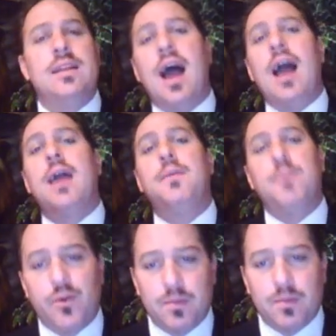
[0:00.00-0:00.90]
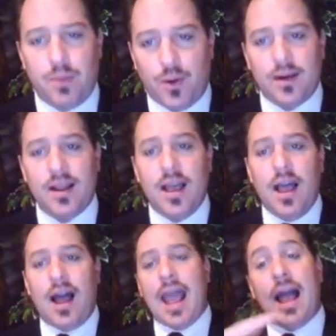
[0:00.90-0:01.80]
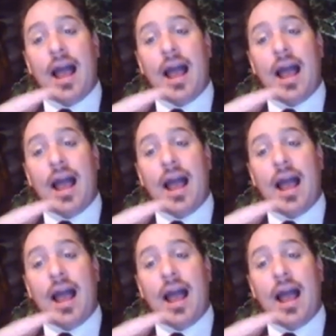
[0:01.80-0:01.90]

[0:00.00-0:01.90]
you what time you were born.